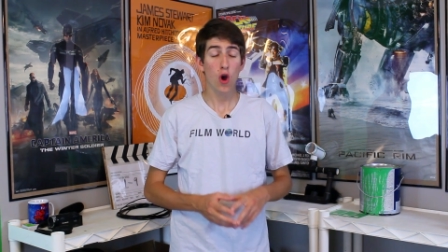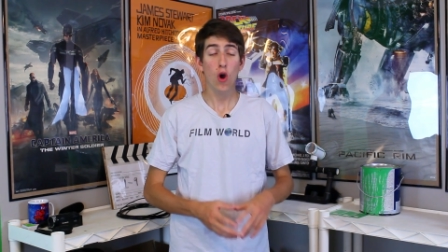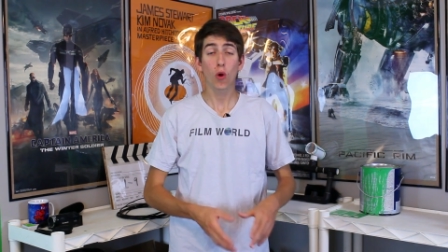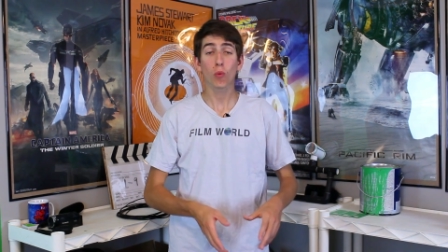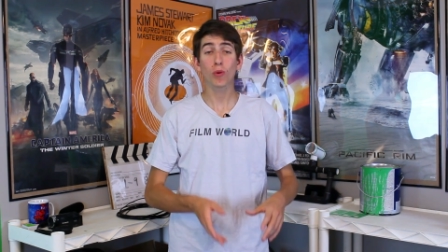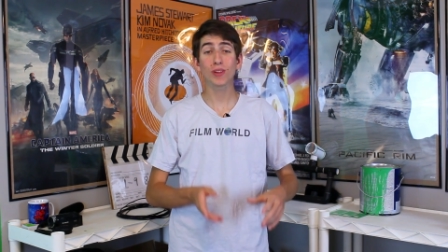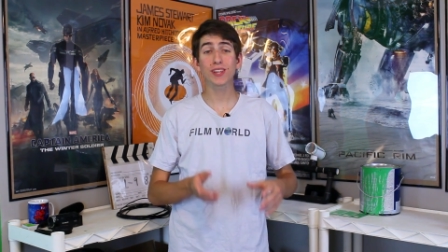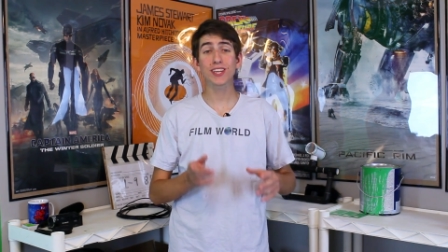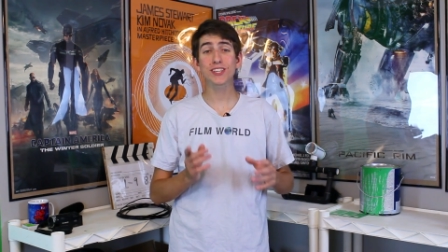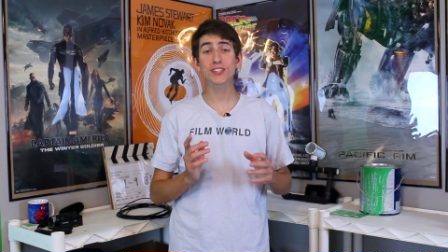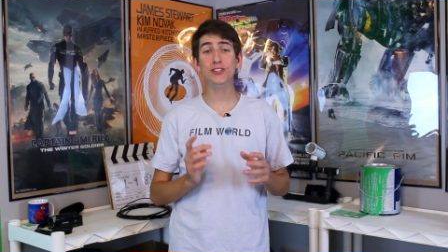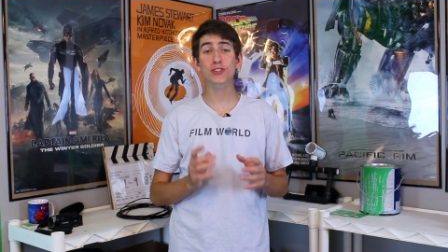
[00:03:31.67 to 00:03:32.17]

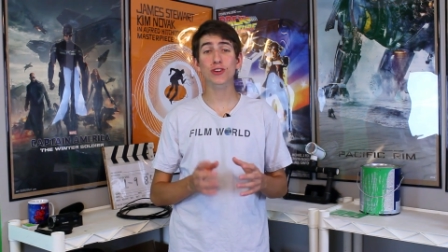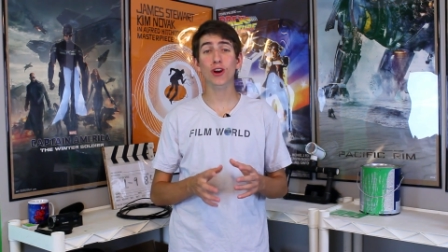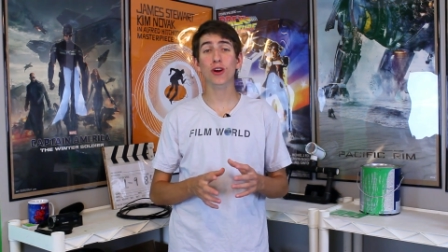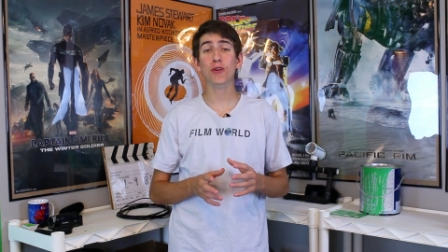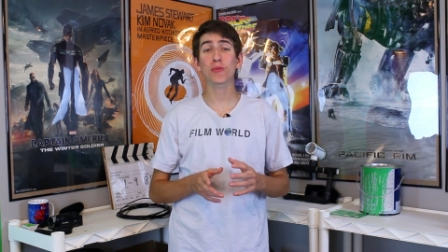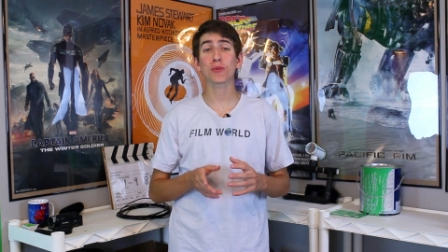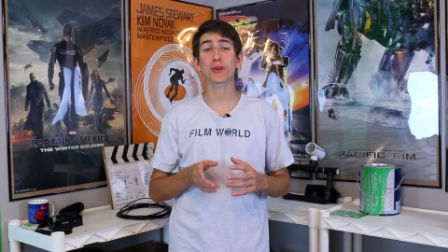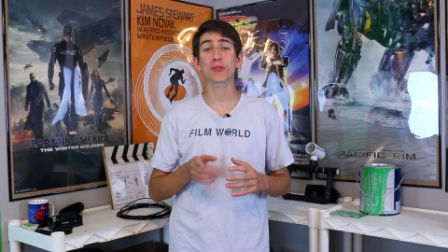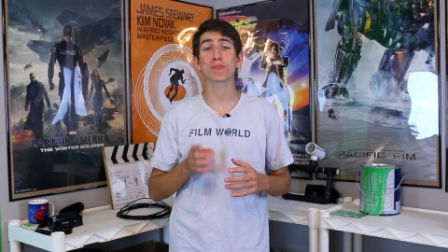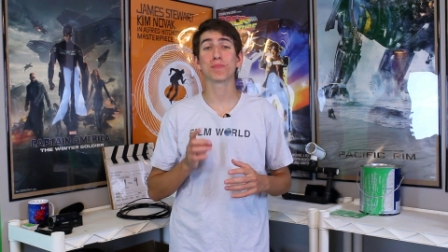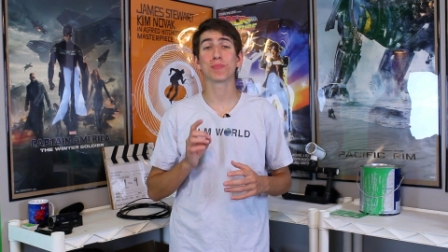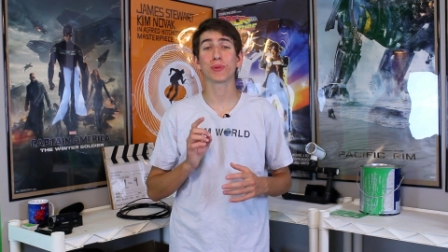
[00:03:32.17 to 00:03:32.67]
Well, let's start
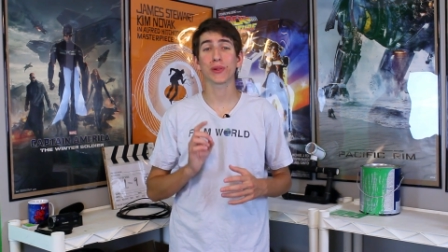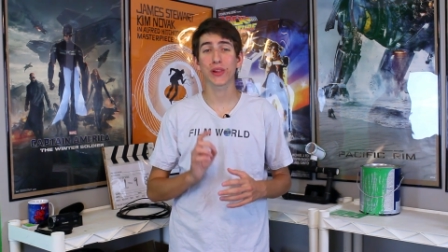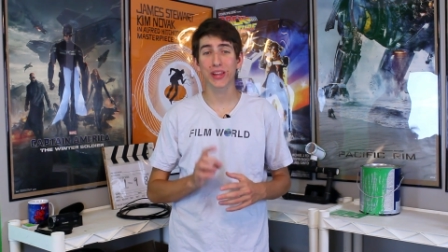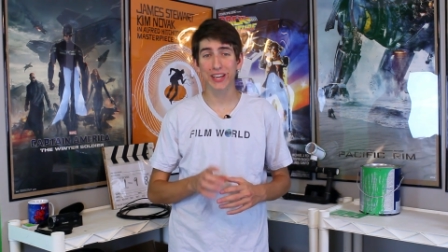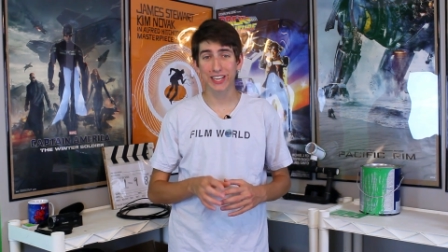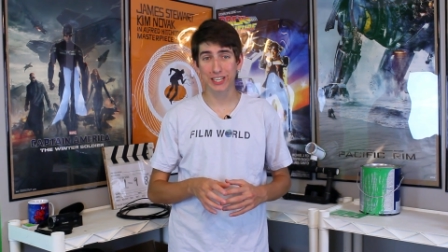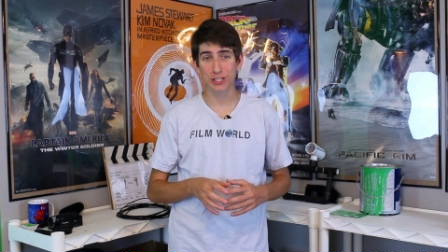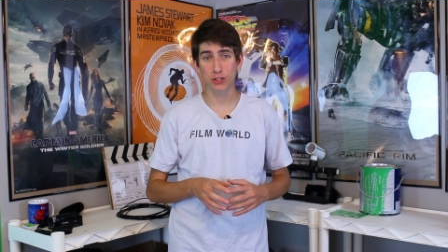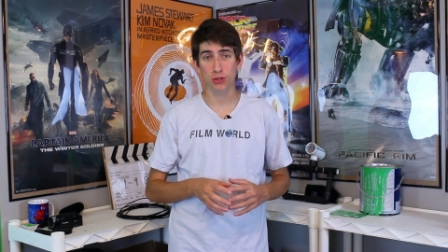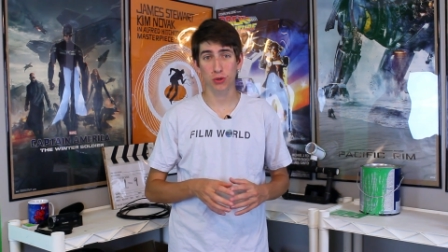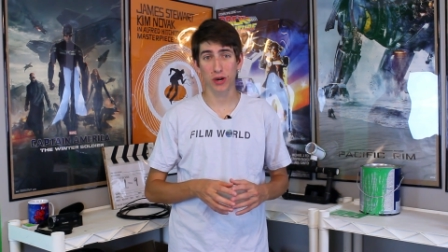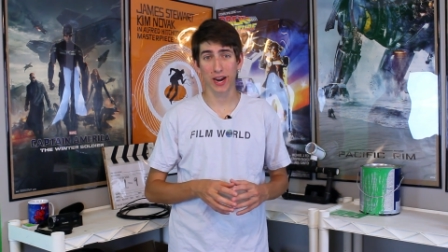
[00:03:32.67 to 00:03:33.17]
with
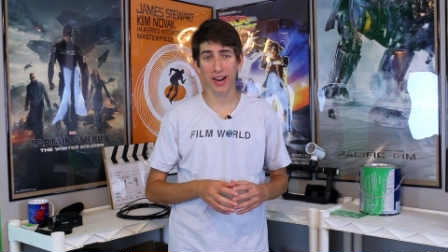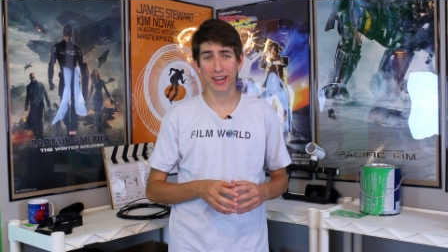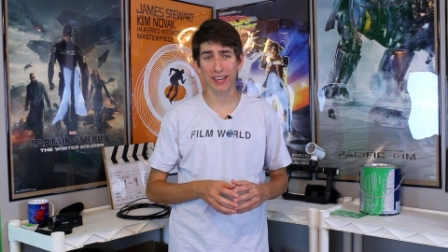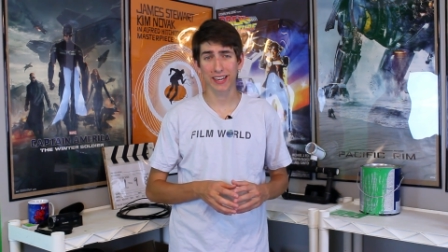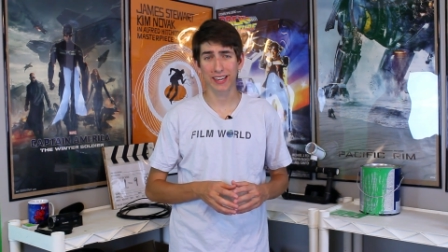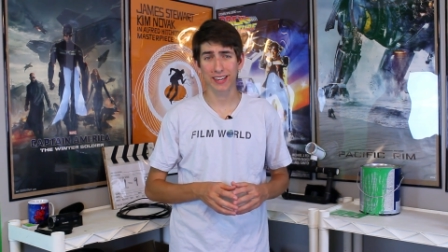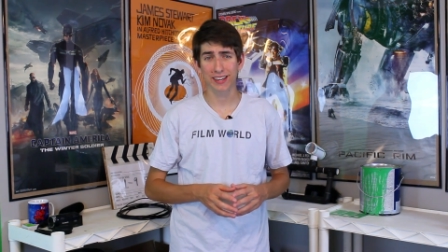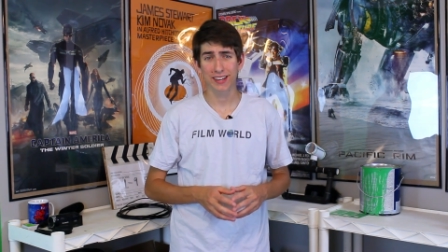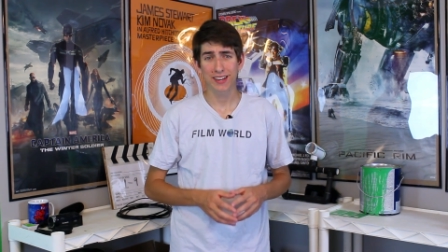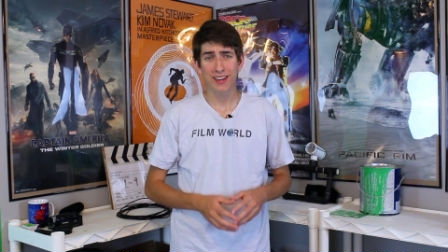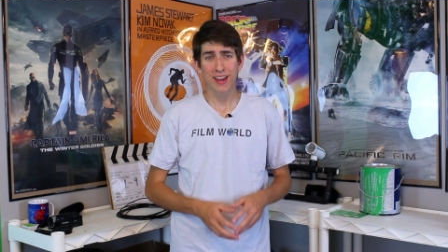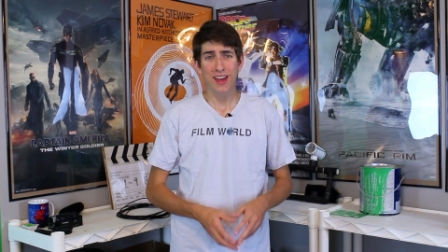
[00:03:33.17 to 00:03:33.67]
plane tracking.